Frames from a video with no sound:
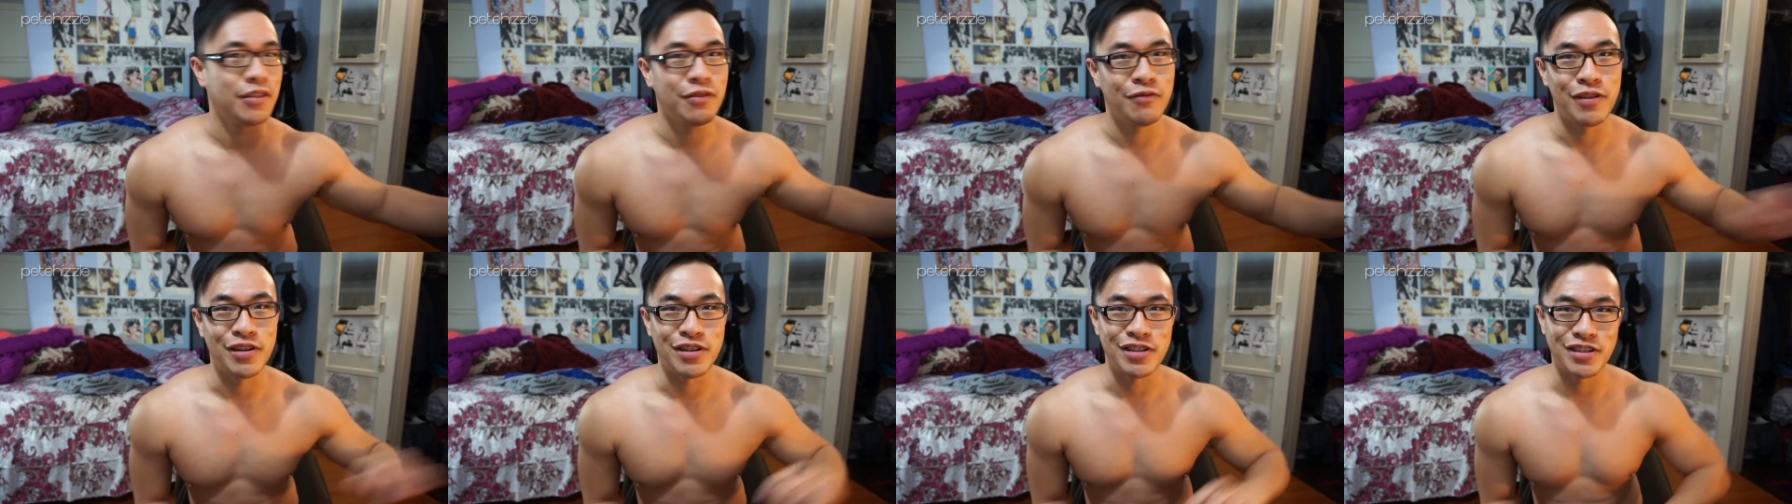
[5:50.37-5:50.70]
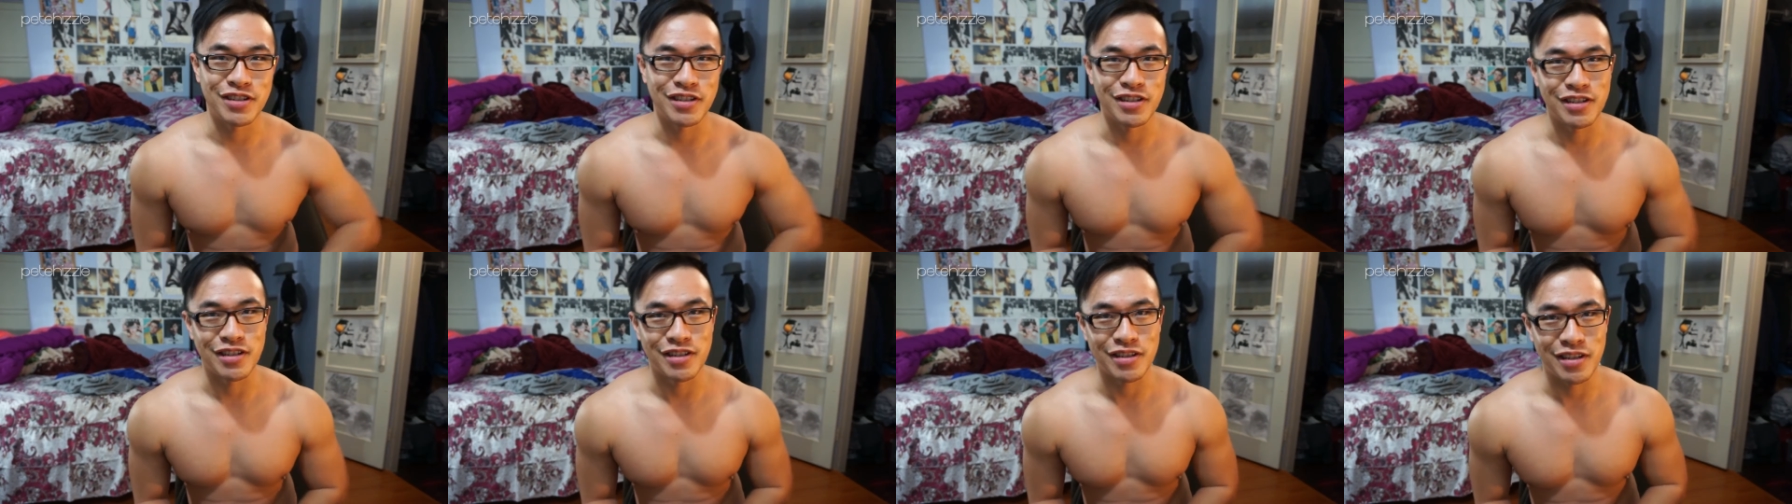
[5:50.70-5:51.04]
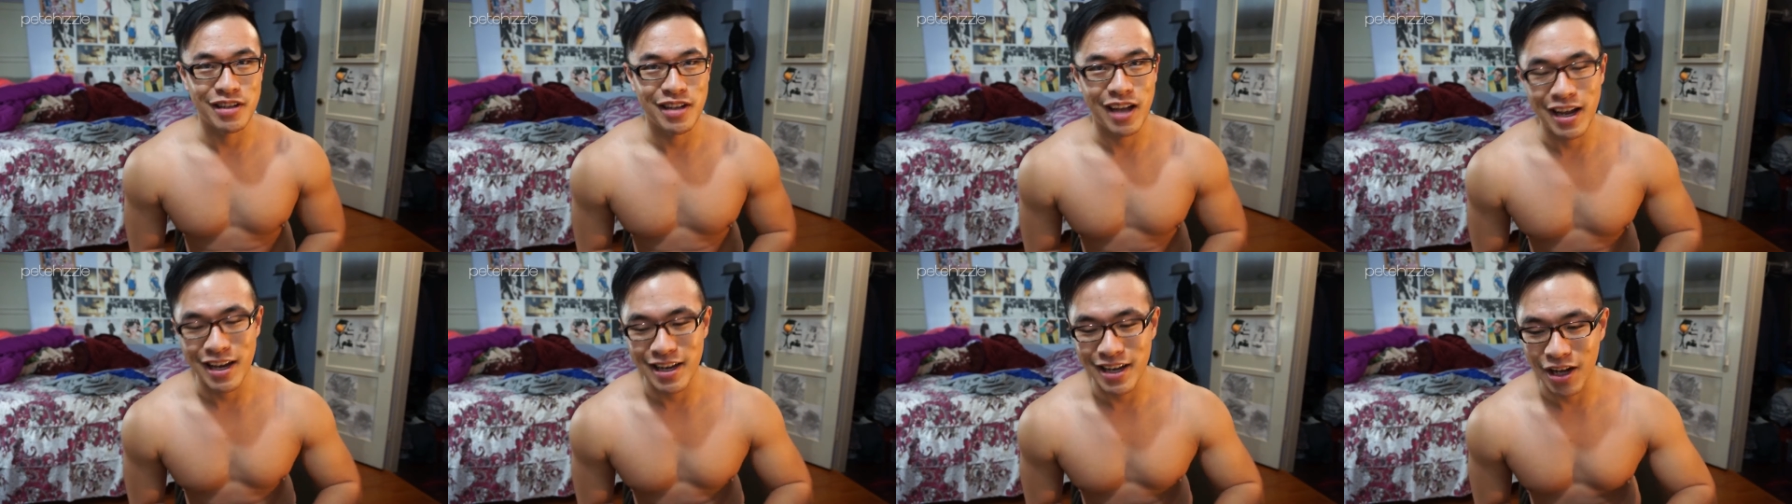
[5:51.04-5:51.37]
which is
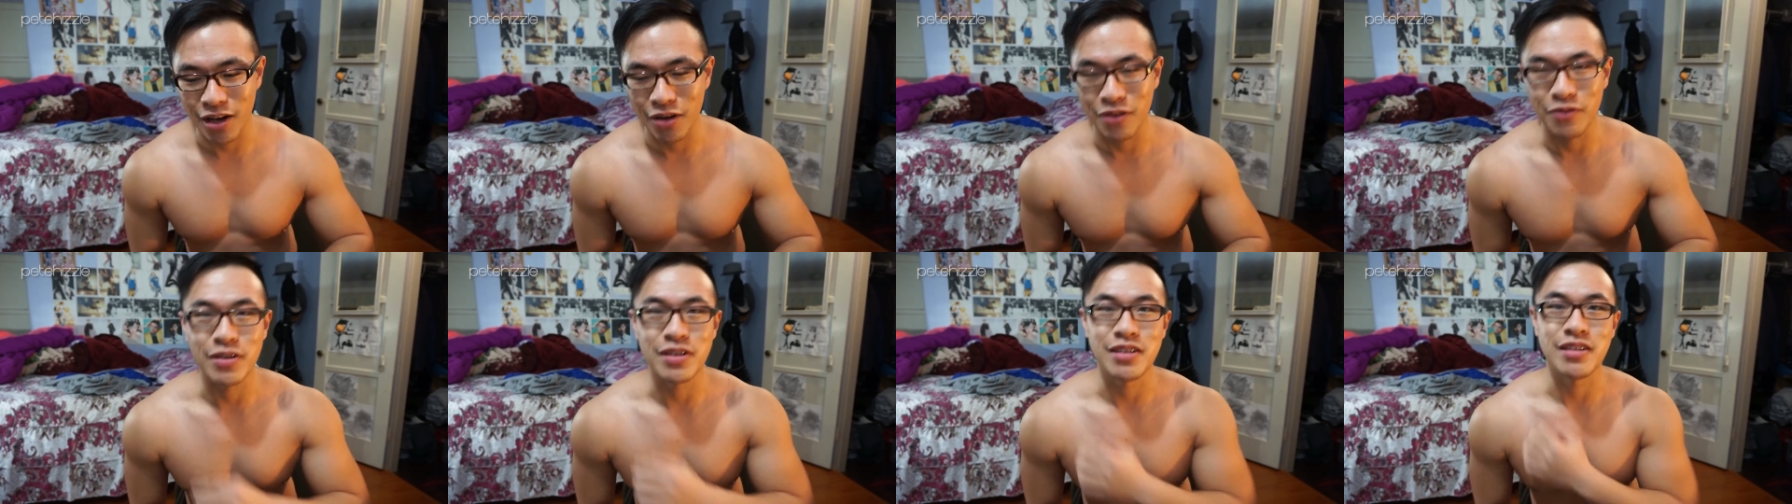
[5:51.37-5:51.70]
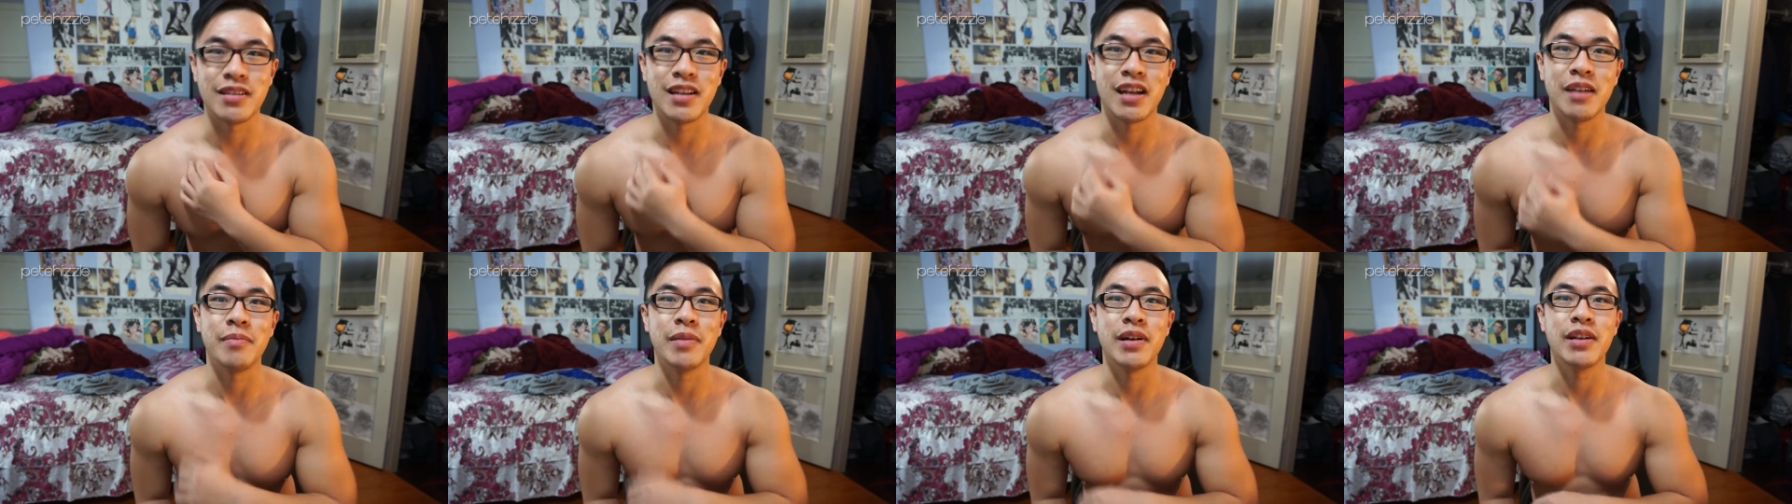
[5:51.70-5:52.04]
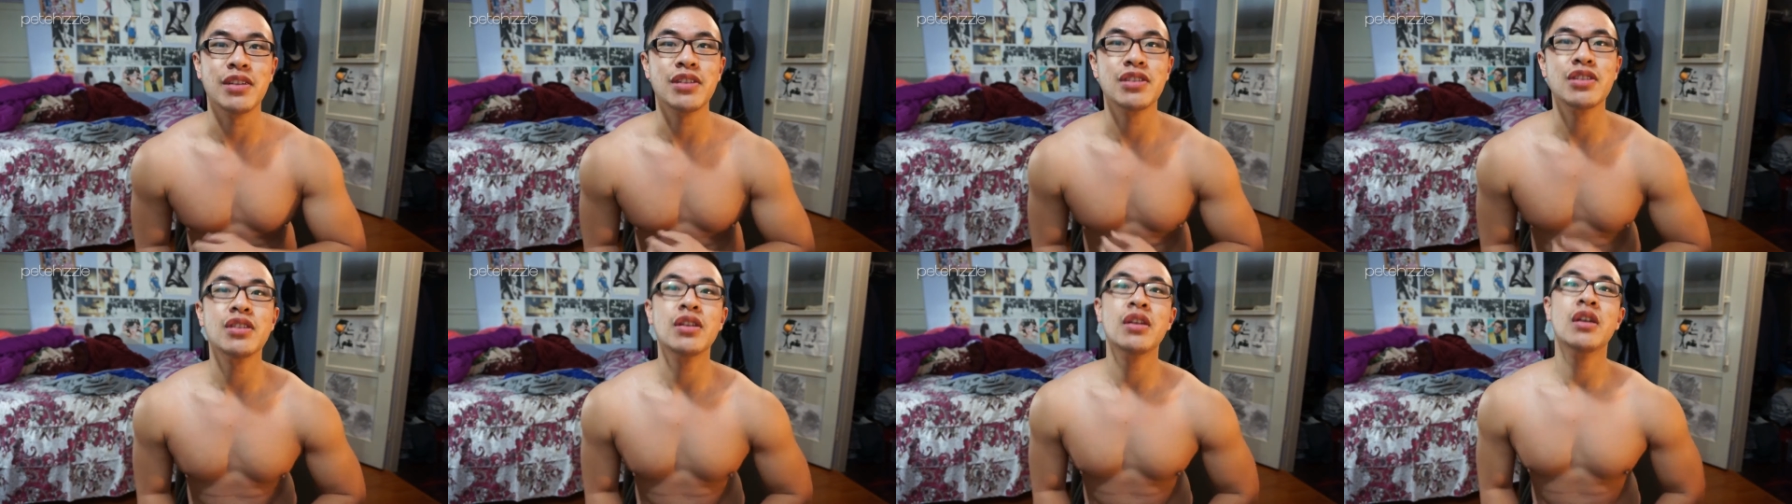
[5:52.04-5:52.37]
I doubt, which is not
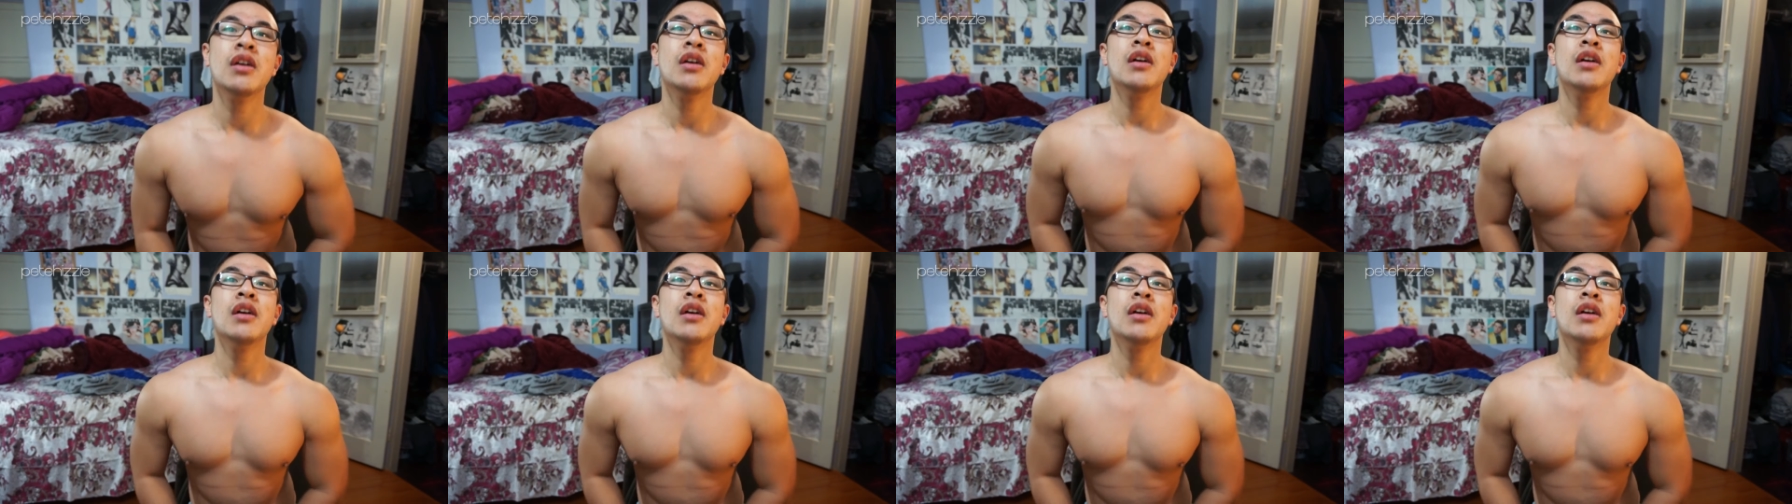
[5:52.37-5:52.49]
much.